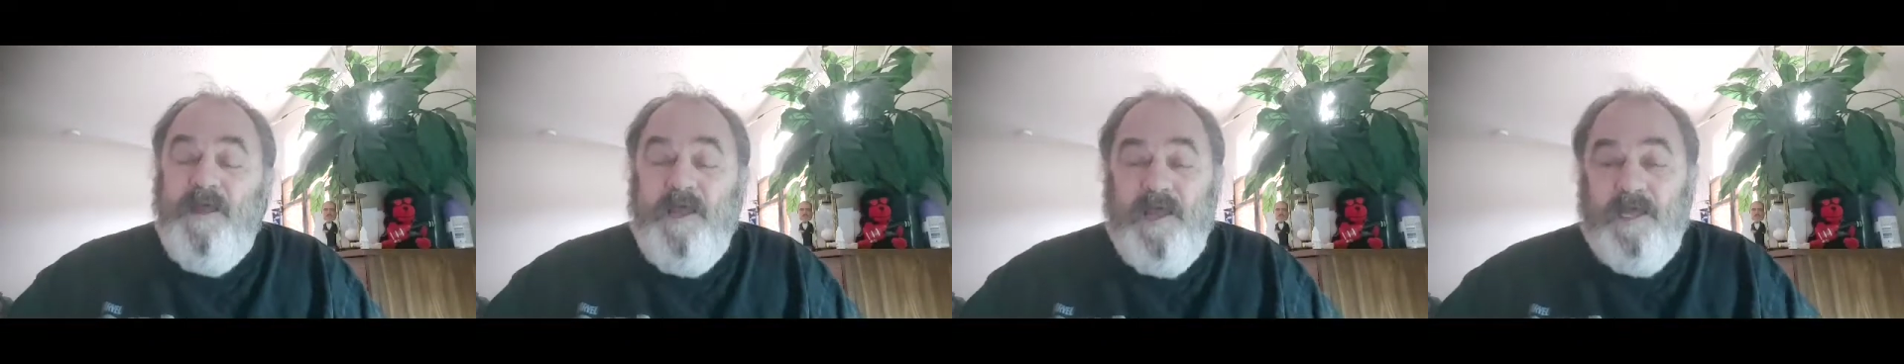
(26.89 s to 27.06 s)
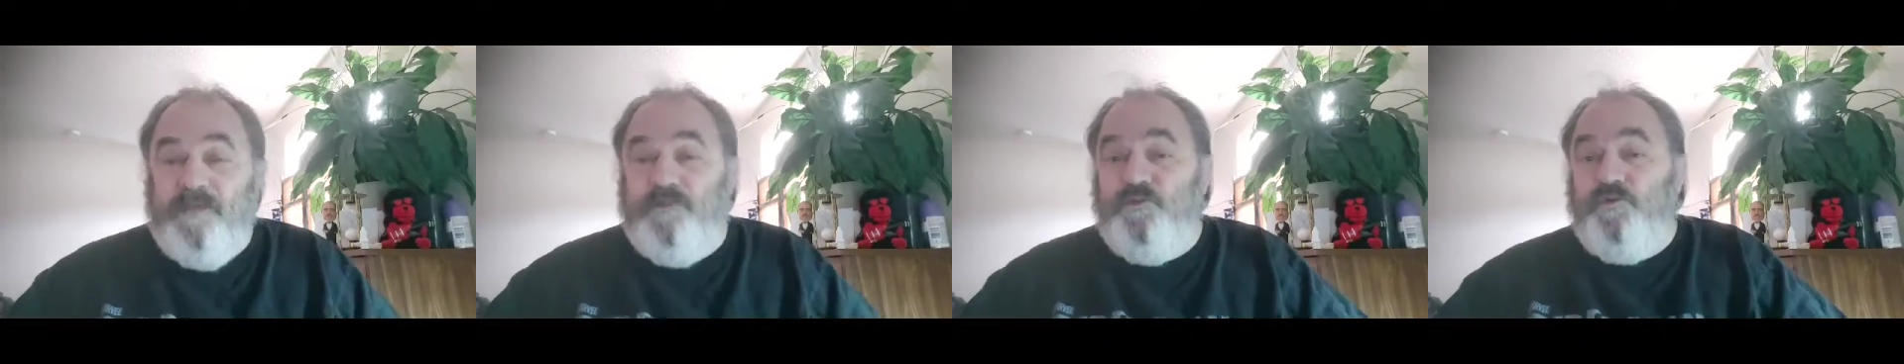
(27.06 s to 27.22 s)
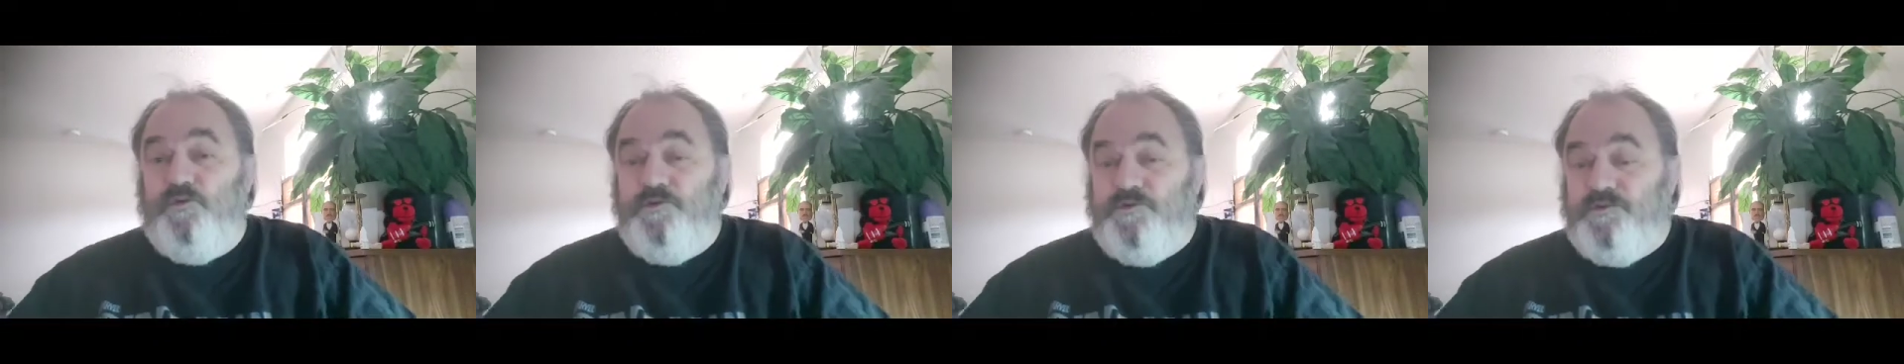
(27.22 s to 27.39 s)

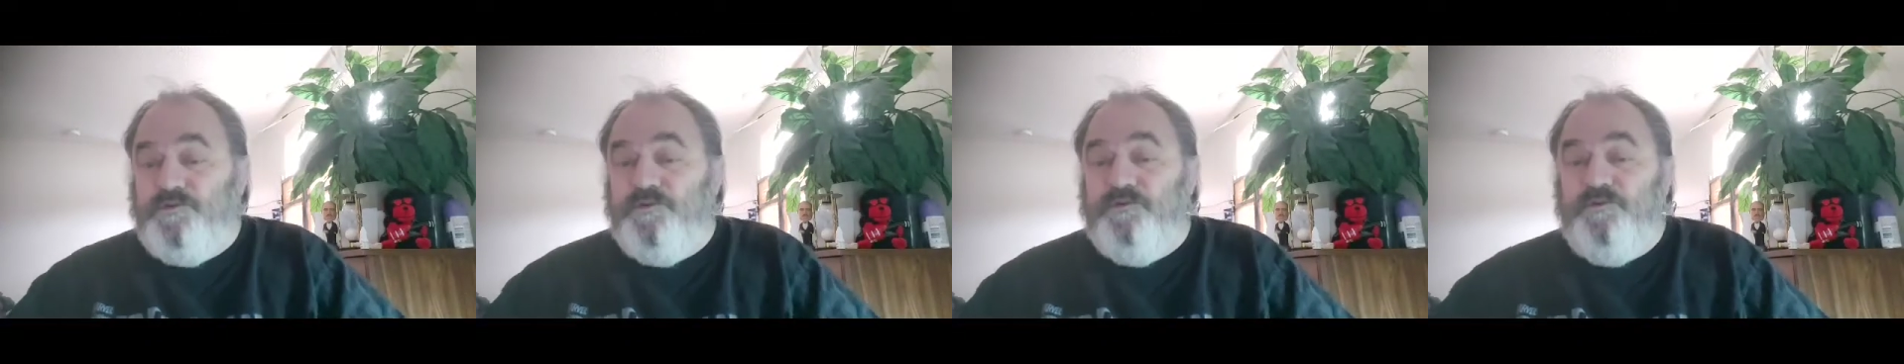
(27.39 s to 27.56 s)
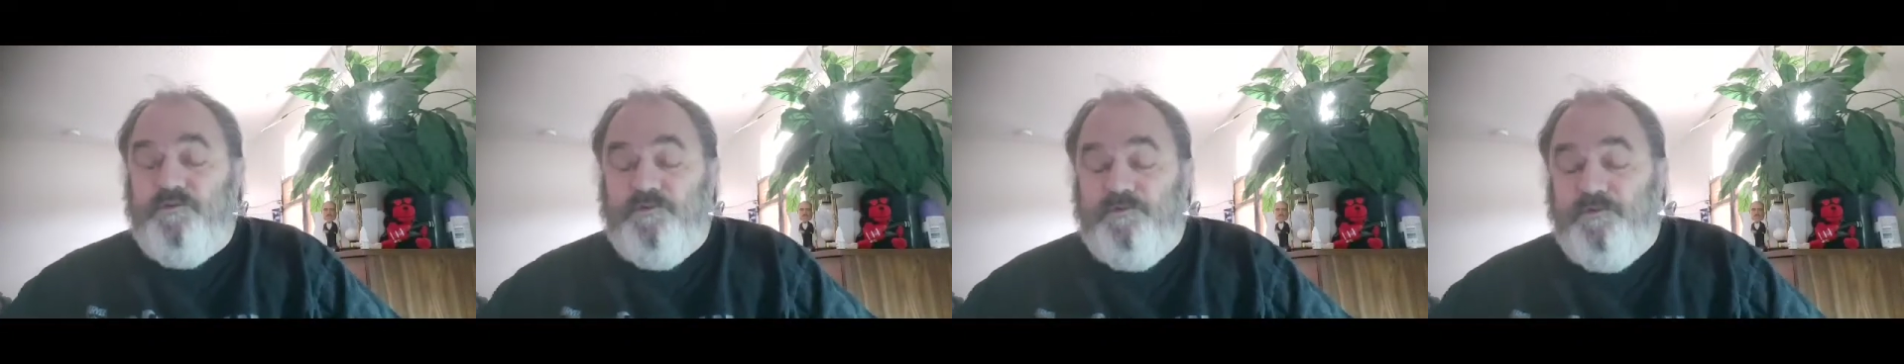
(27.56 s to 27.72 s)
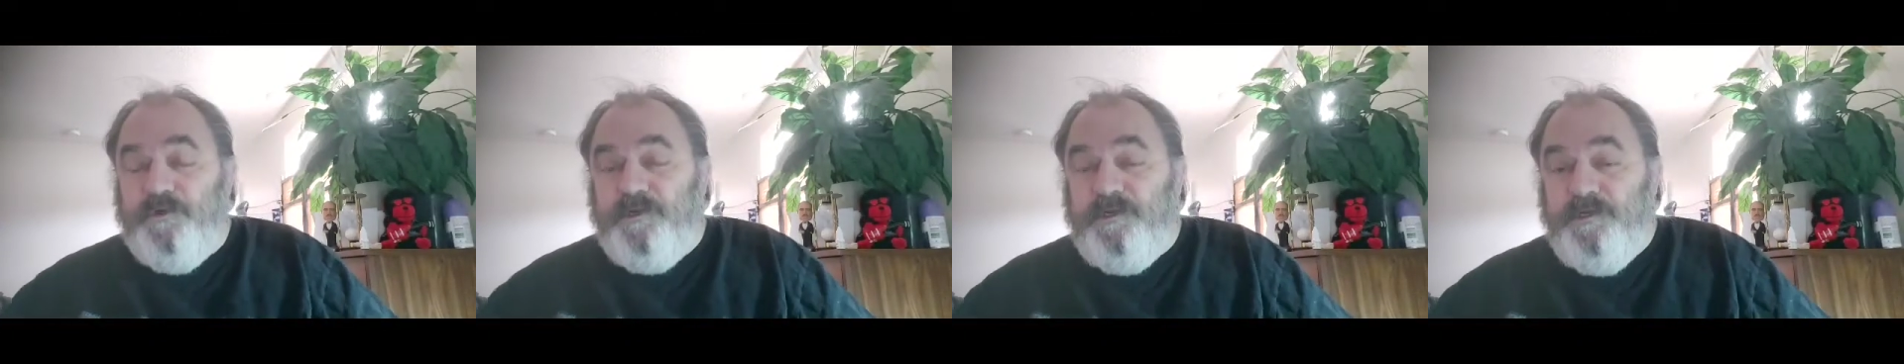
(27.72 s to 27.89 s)
and to a certain
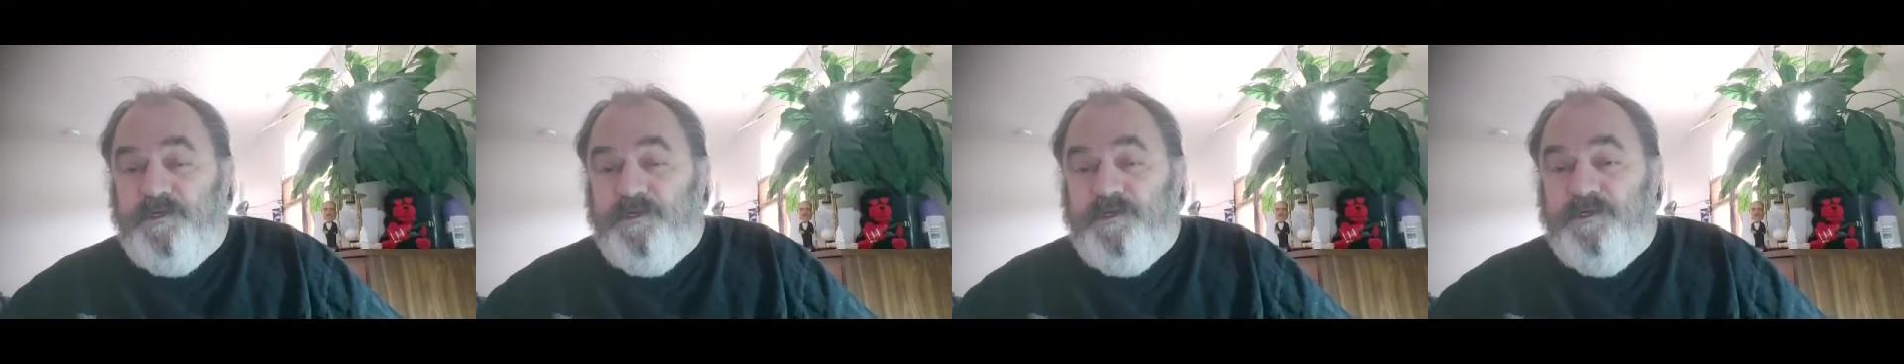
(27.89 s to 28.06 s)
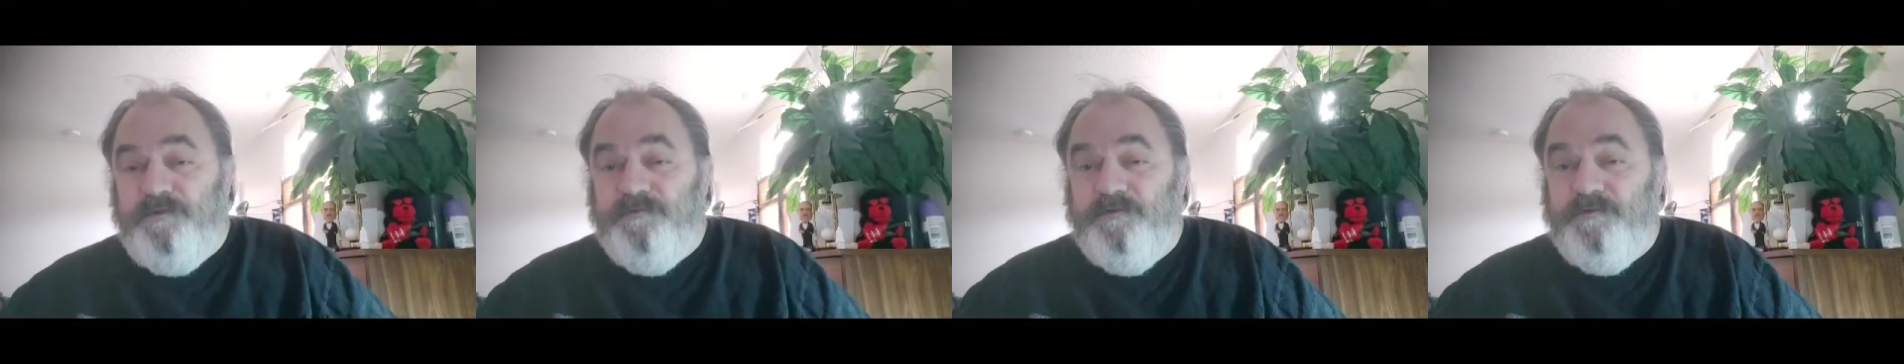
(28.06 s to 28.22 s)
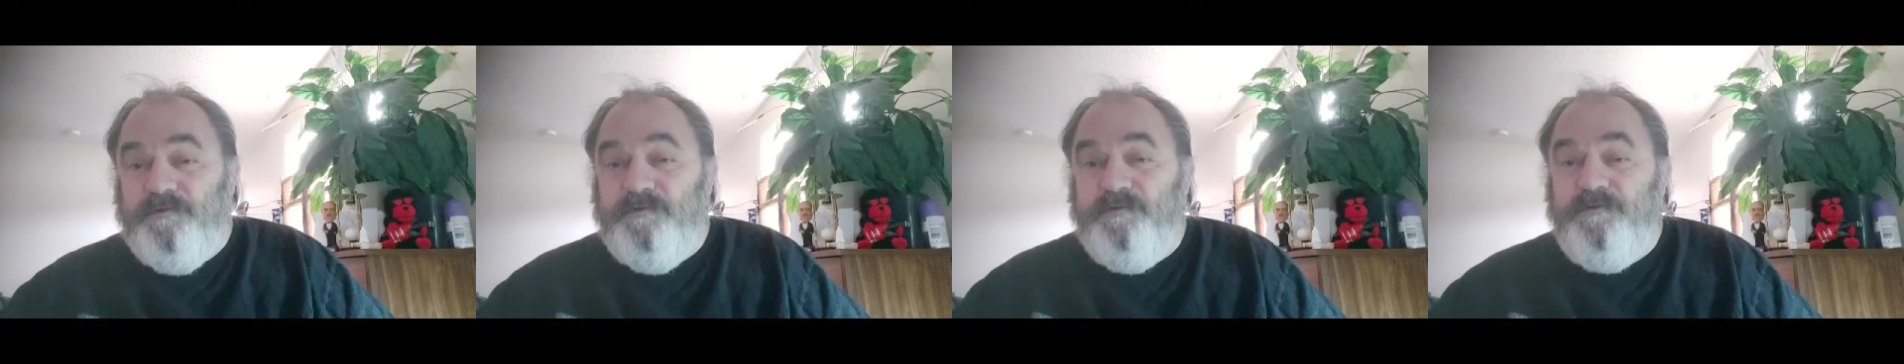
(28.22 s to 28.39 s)
degree,
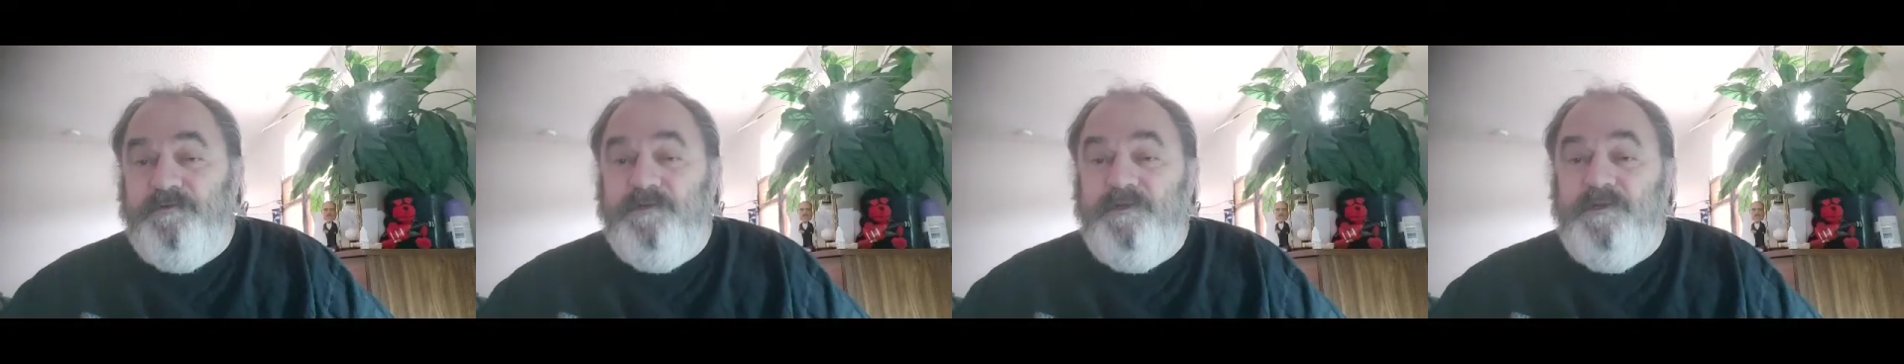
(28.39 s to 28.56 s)
even